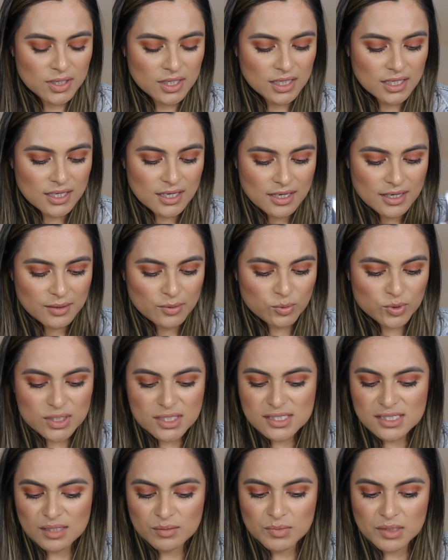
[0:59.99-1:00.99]
I
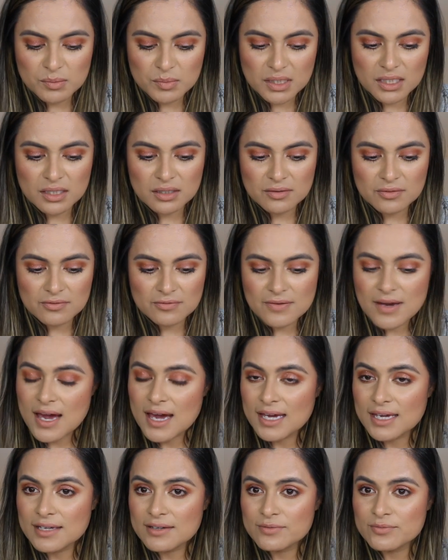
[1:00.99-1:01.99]
want to say maybe
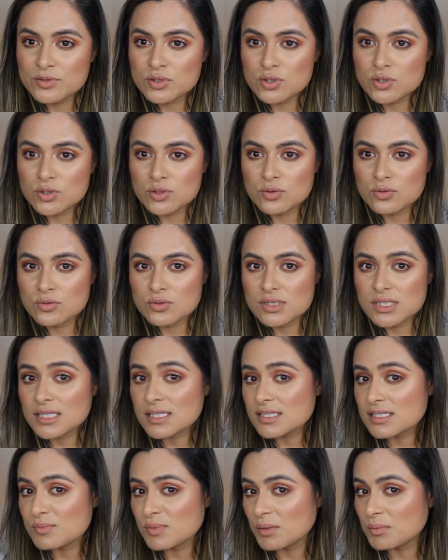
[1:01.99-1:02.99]
5 to
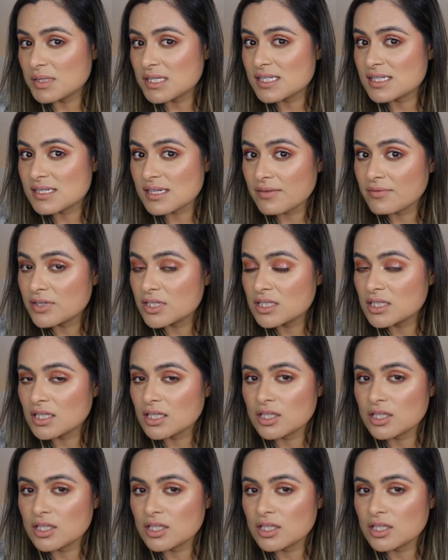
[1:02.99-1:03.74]
6, maybe 7